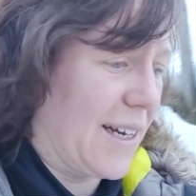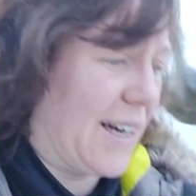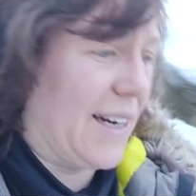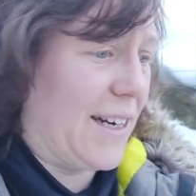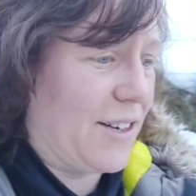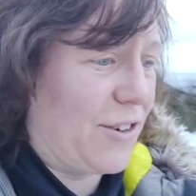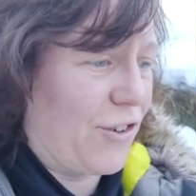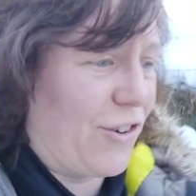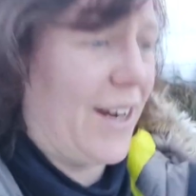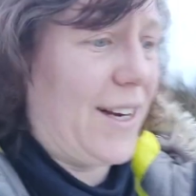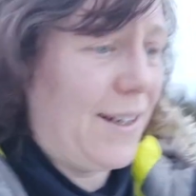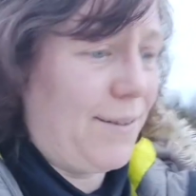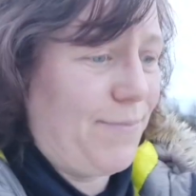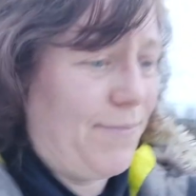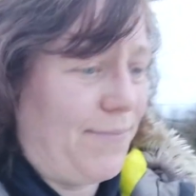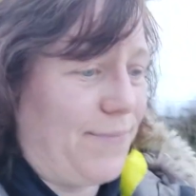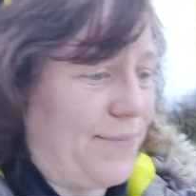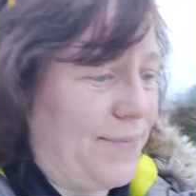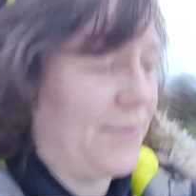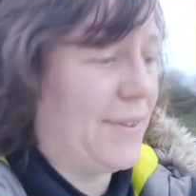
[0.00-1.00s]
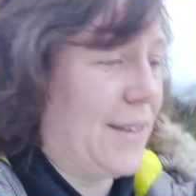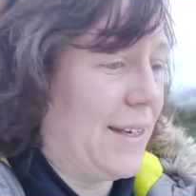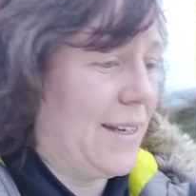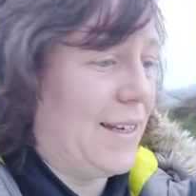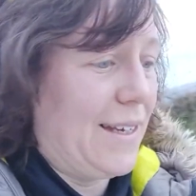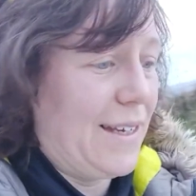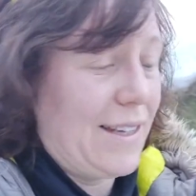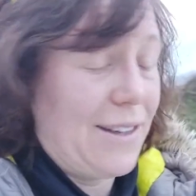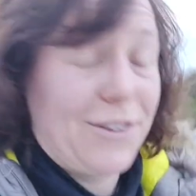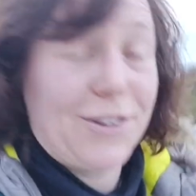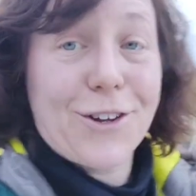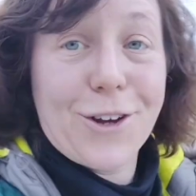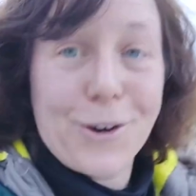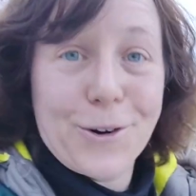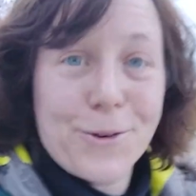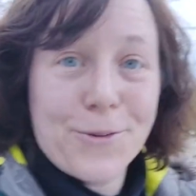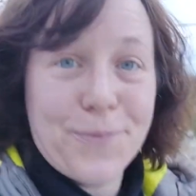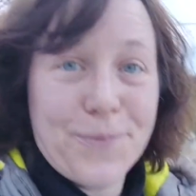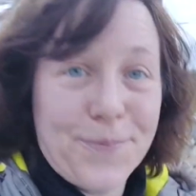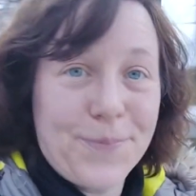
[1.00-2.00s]
kind of terrain.
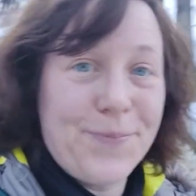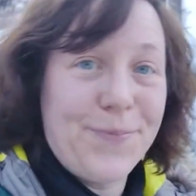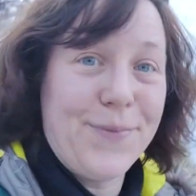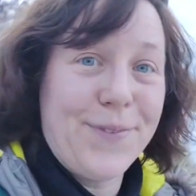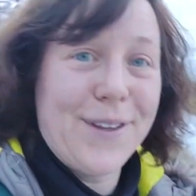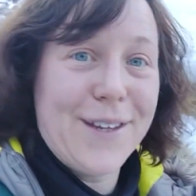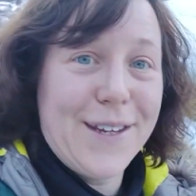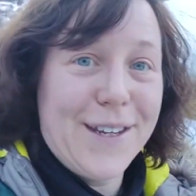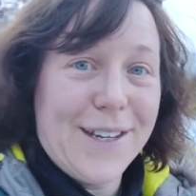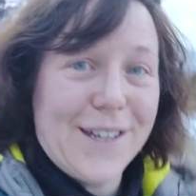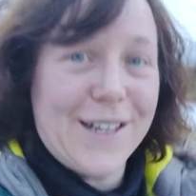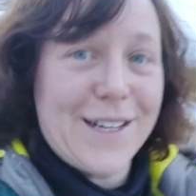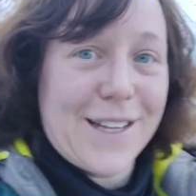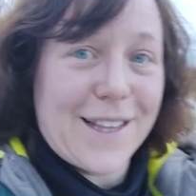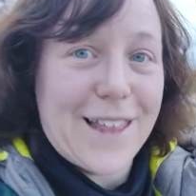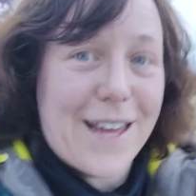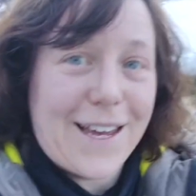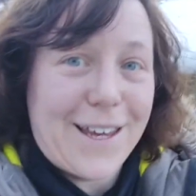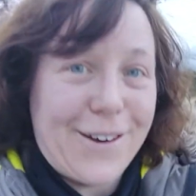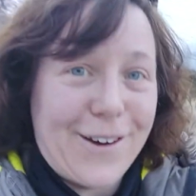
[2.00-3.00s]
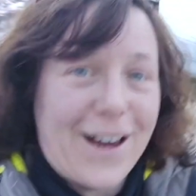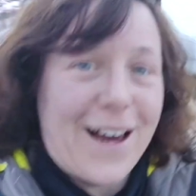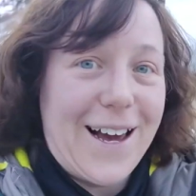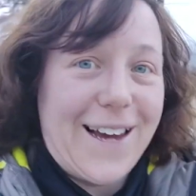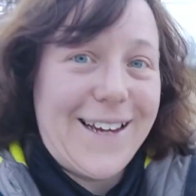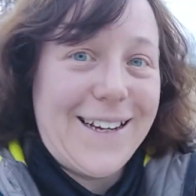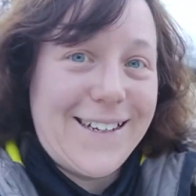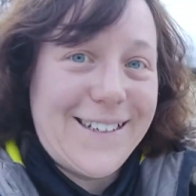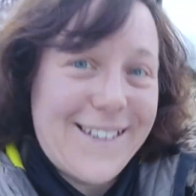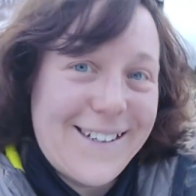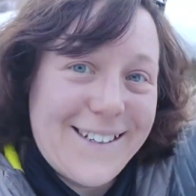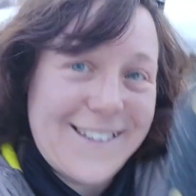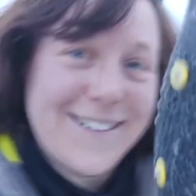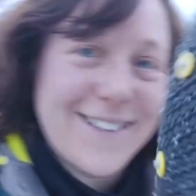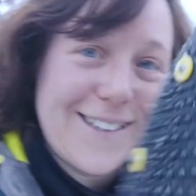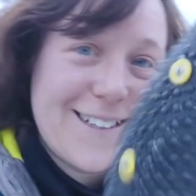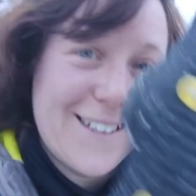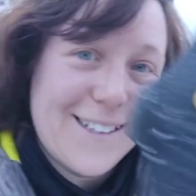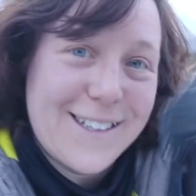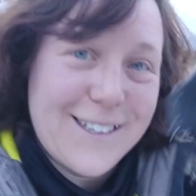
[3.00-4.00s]
So thank you, Guy,
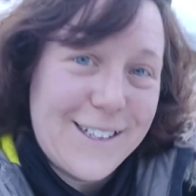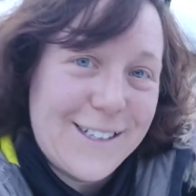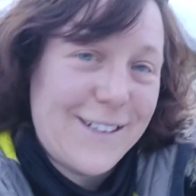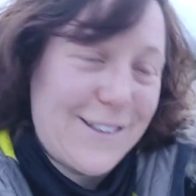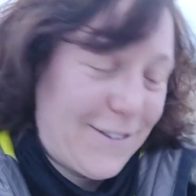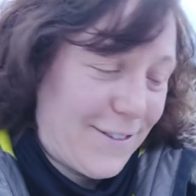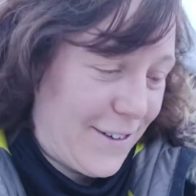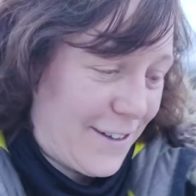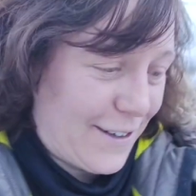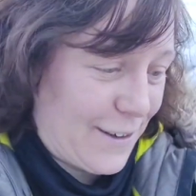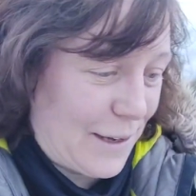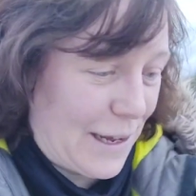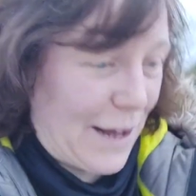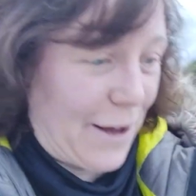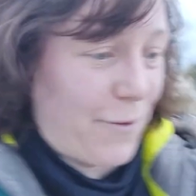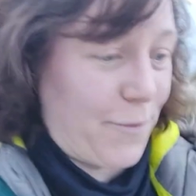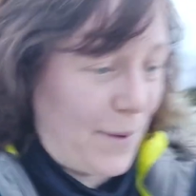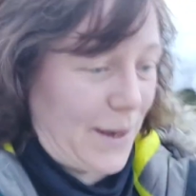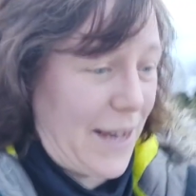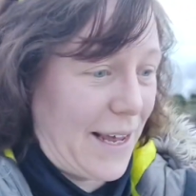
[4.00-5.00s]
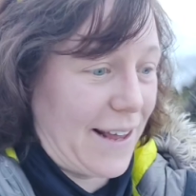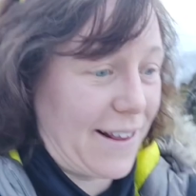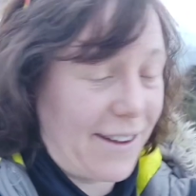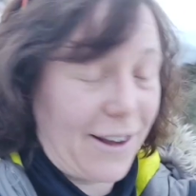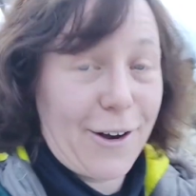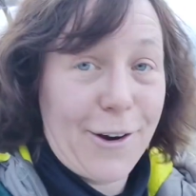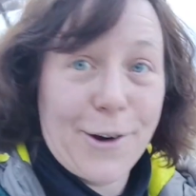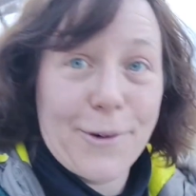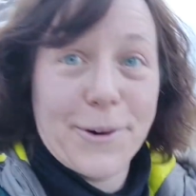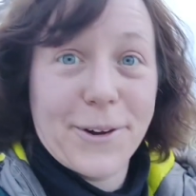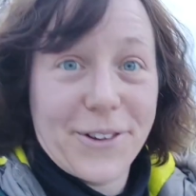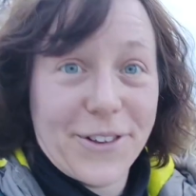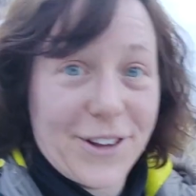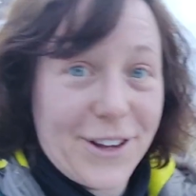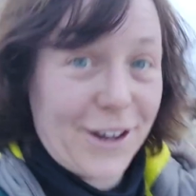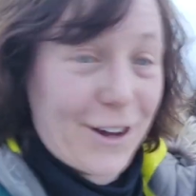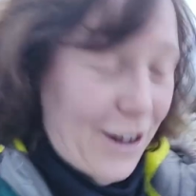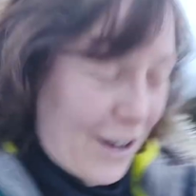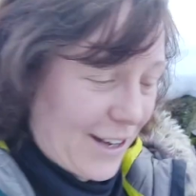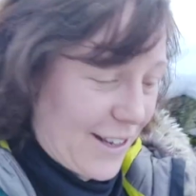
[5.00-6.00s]
for how many years ago it was that you